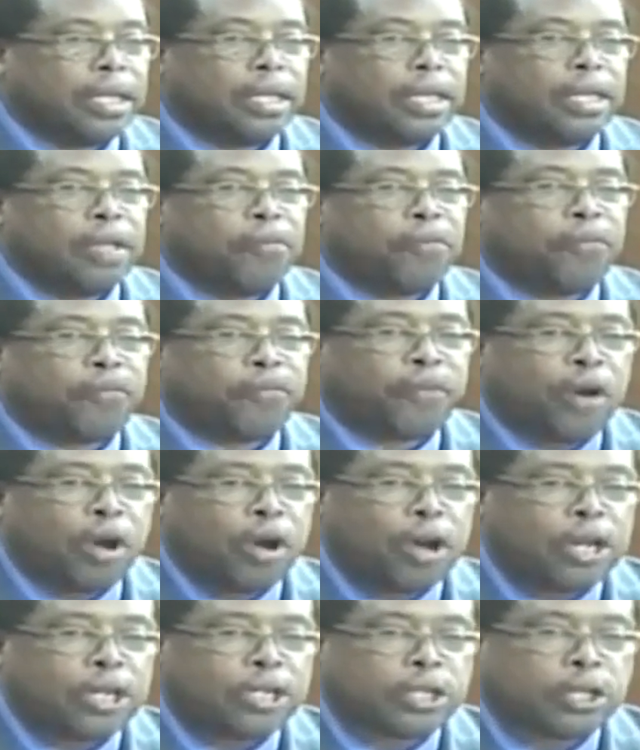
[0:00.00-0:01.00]
the
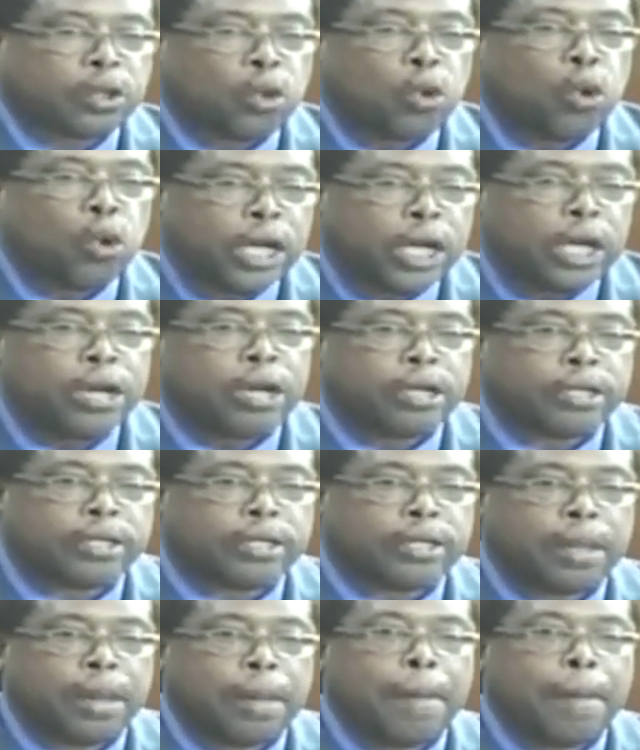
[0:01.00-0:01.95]
first 2 years,